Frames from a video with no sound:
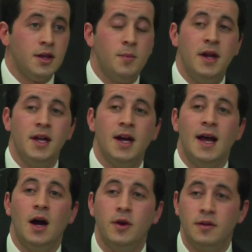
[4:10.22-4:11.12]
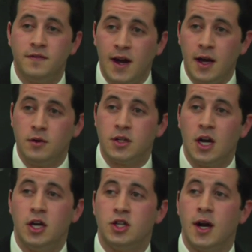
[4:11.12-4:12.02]
Depending on how we define those
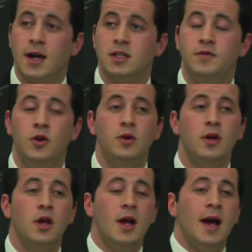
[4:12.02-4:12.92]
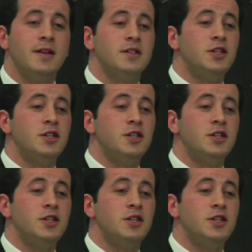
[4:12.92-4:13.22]
contracts, if you, as an